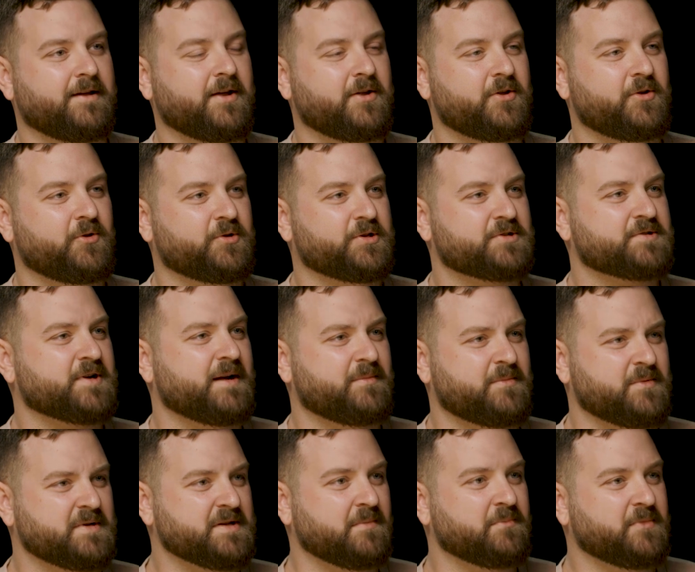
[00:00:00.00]
Yeah, you
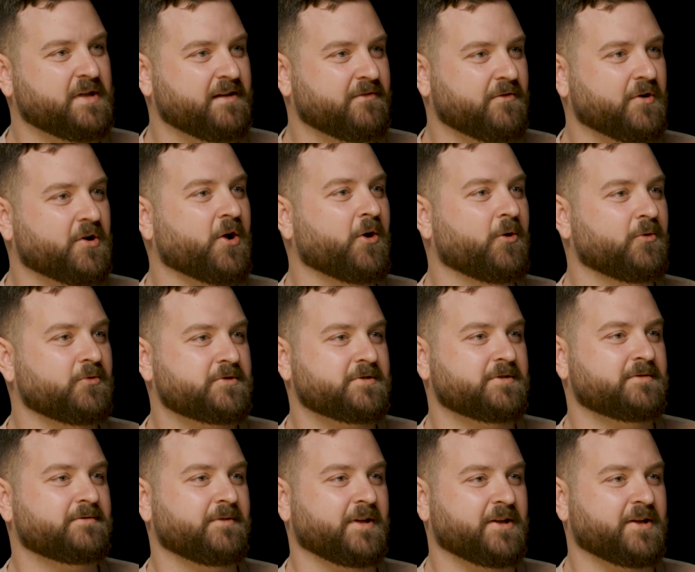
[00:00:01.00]
described him as something of a coach.